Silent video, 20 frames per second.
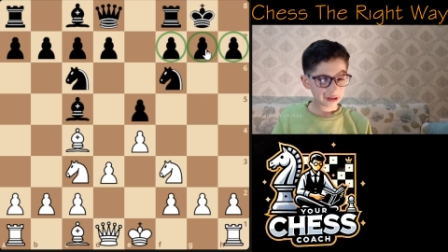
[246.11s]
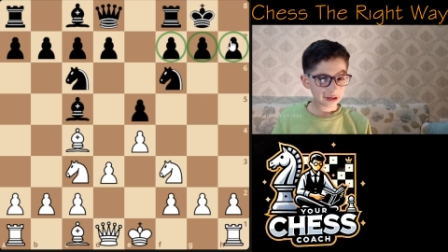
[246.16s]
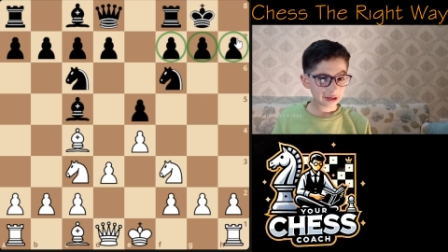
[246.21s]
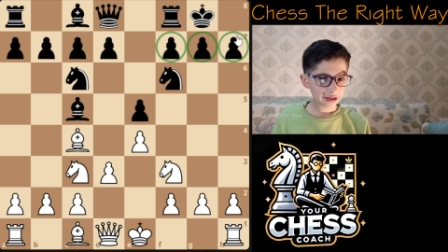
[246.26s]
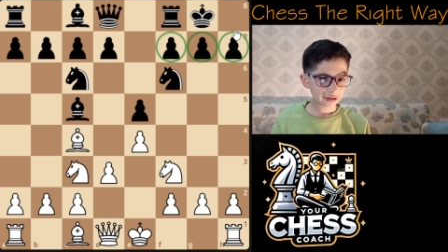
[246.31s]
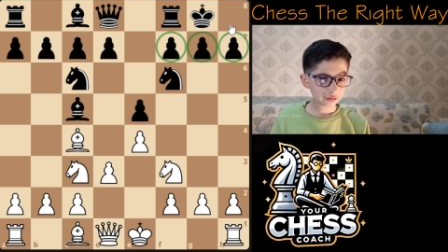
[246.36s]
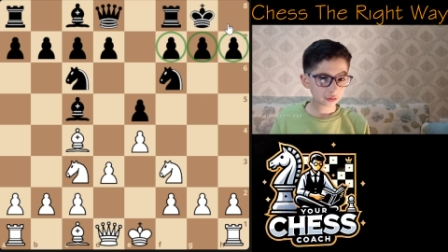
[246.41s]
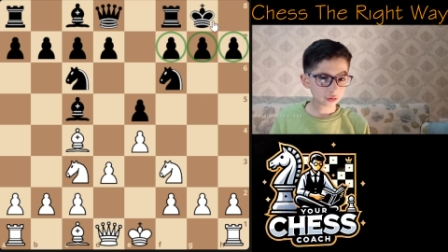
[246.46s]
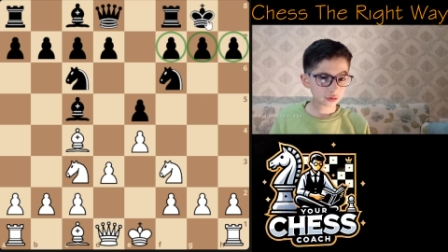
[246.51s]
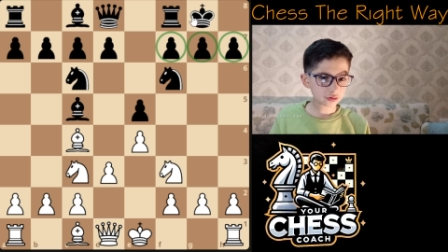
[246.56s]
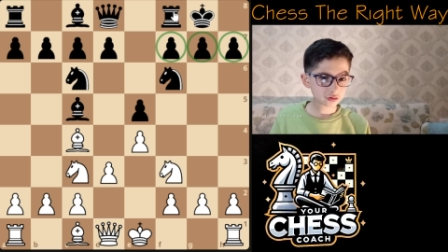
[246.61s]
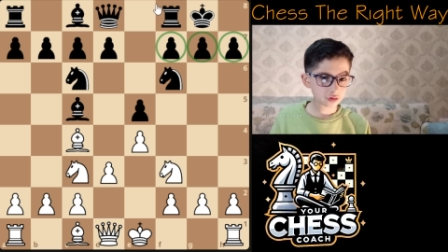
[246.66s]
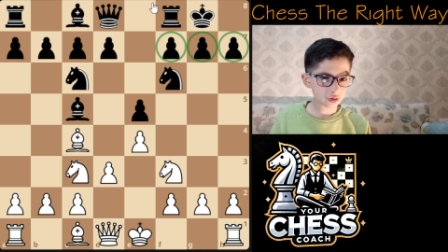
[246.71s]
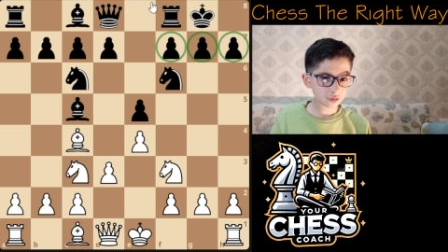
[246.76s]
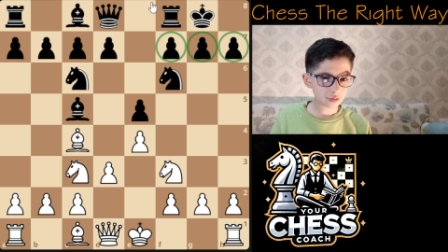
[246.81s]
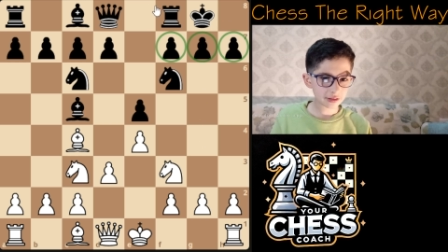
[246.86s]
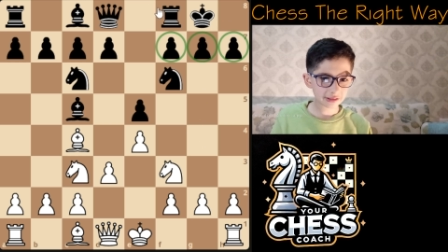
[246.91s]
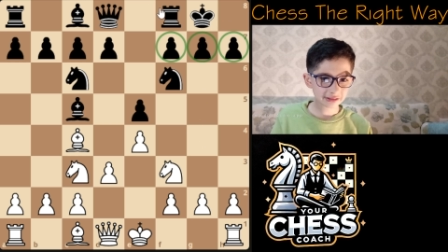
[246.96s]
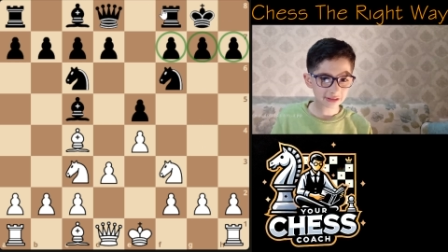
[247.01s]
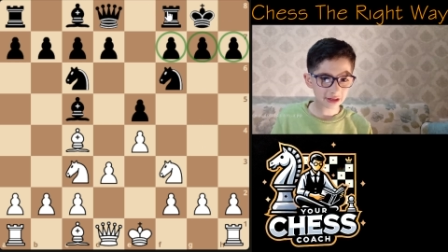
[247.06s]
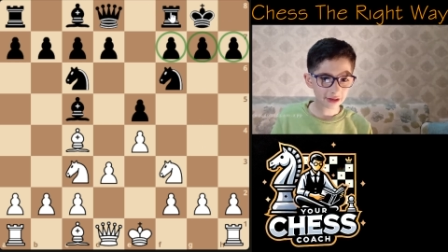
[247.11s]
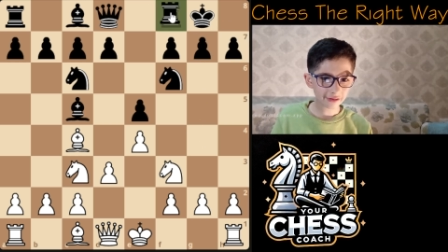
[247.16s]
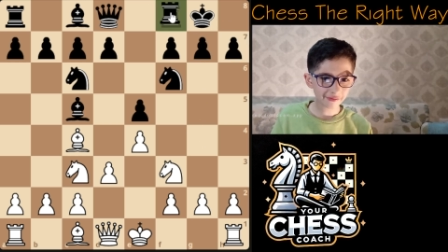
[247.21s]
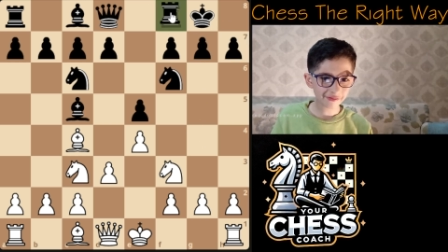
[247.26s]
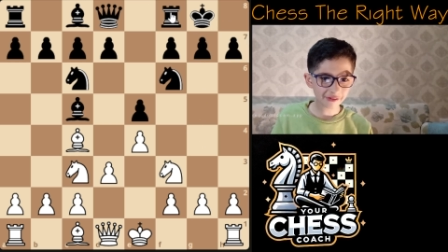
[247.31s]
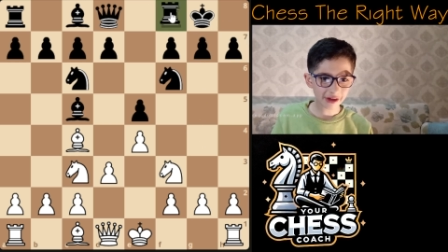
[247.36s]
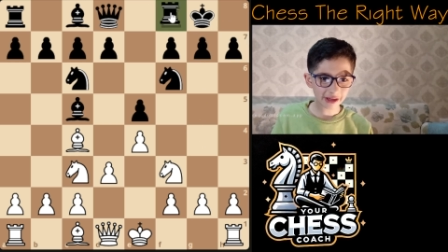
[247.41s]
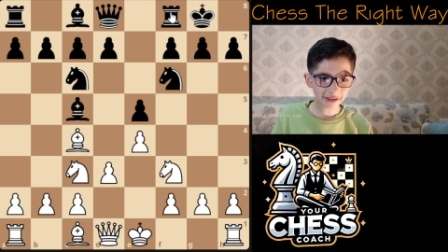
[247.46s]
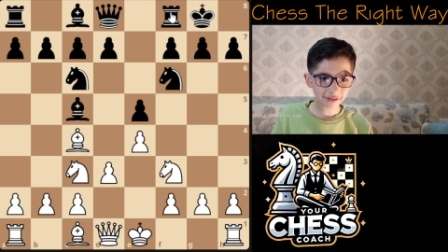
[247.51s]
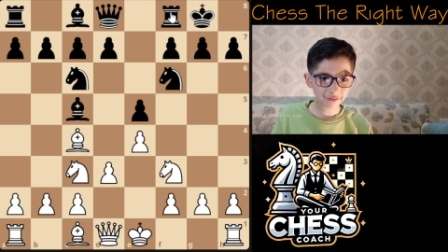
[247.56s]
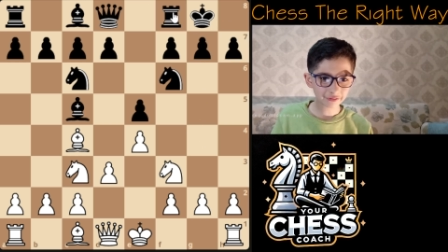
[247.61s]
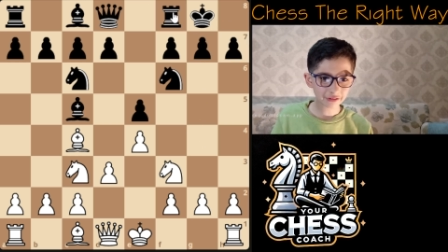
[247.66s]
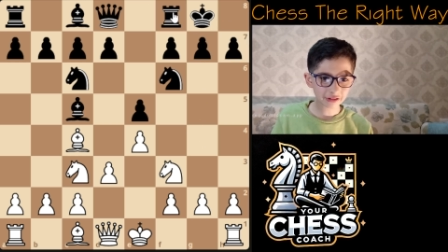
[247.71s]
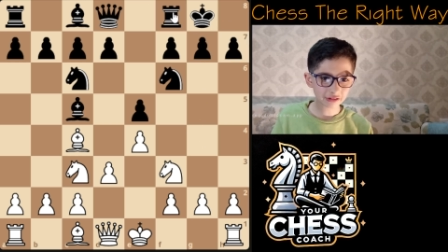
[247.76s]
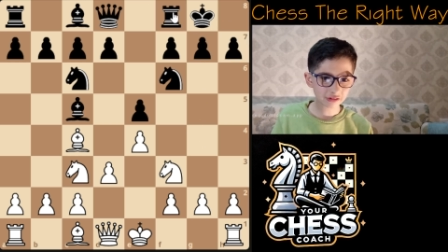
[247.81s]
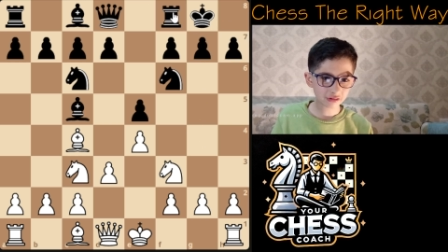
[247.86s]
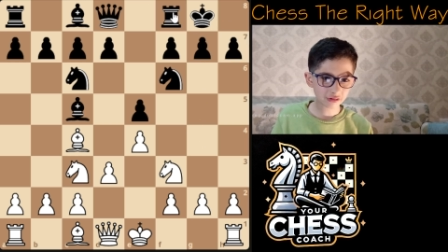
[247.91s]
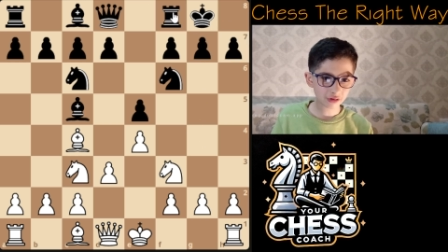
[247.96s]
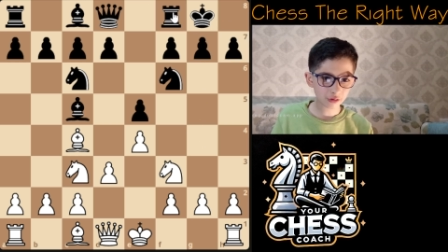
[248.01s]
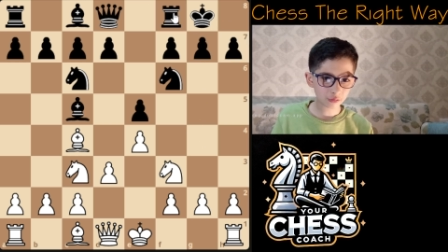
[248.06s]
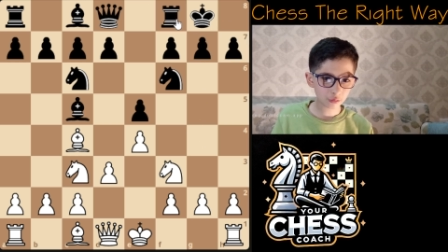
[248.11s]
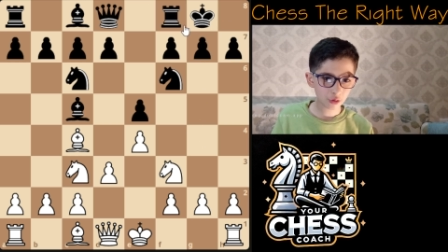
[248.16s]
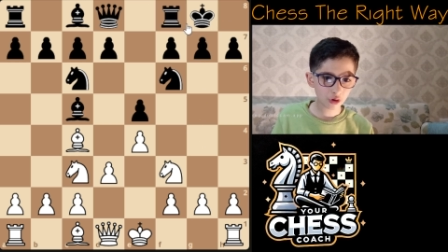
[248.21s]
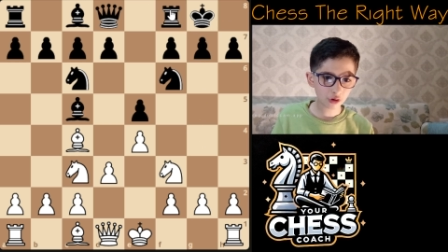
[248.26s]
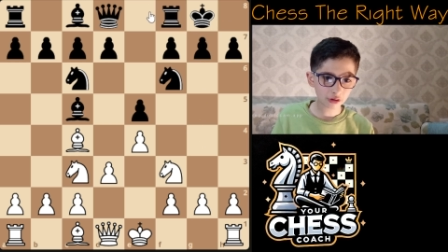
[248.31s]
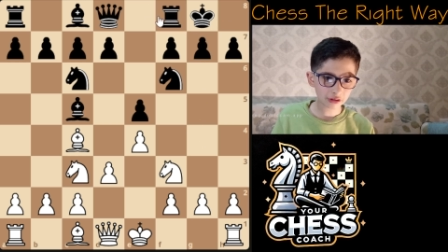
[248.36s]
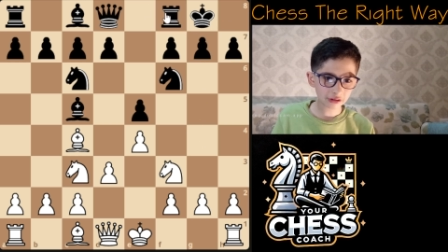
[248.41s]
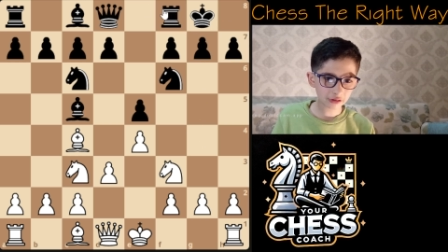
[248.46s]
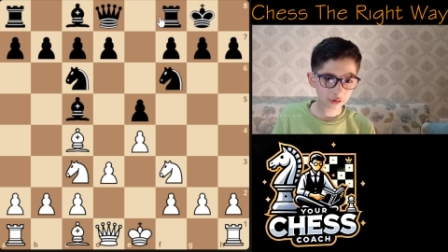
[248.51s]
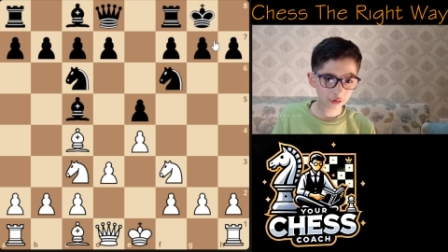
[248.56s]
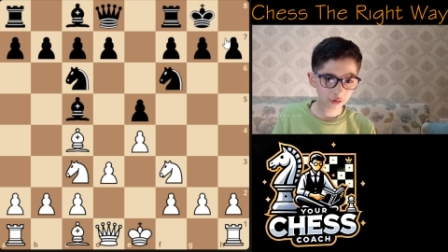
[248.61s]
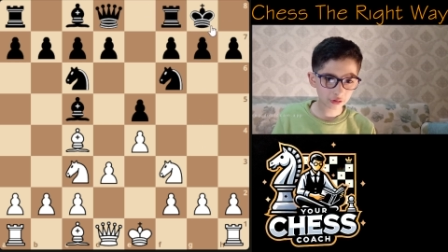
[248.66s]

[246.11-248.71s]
And also, it kind of activates the rook,